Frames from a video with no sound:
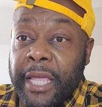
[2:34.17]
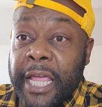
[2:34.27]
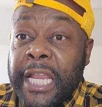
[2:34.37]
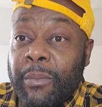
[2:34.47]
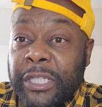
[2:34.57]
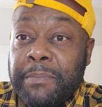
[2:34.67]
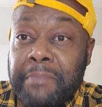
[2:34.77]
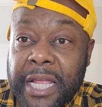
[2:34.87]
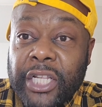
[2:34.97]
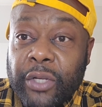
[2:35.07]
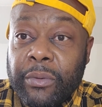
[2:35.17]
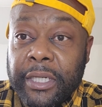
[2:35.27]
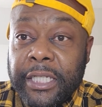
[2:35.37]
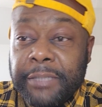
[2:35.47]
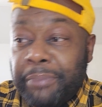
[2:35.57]
And it was men
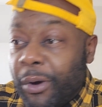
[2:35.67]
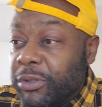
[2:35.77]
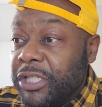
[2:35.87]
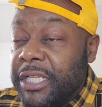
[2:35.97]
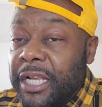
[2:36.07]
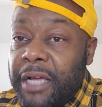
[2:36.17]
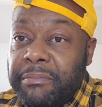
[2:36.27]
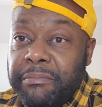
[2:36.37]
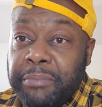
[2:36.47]
doing this, posting it up.